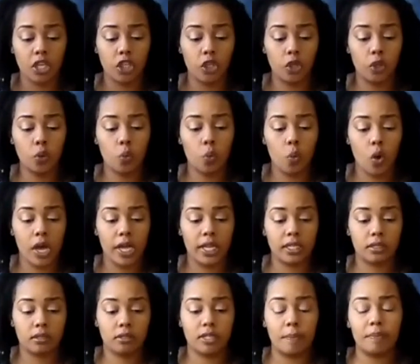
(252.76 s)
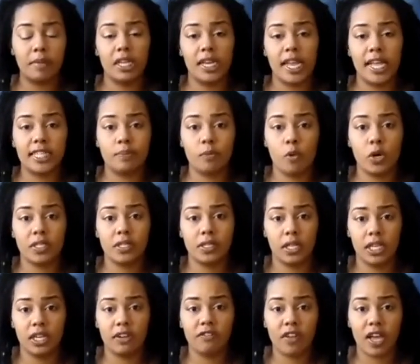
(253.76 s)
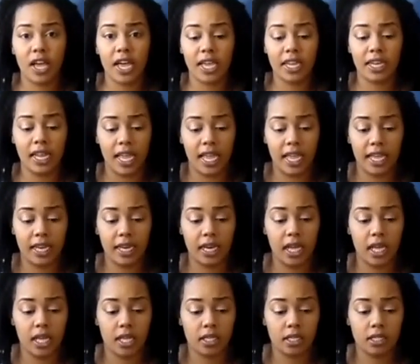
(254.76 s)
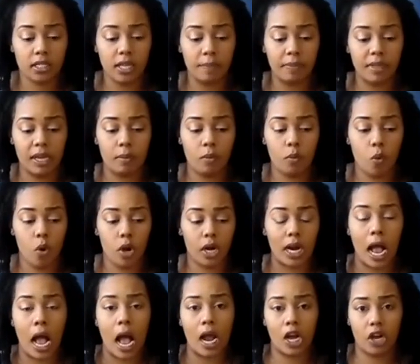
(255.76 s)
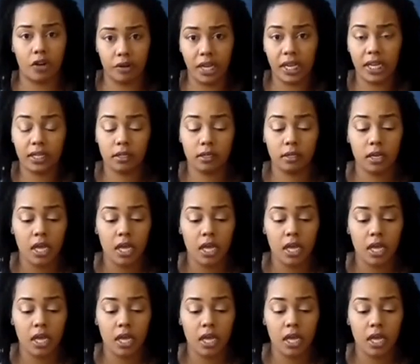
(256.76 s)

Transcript: You want something that's more solidified and something more concrete.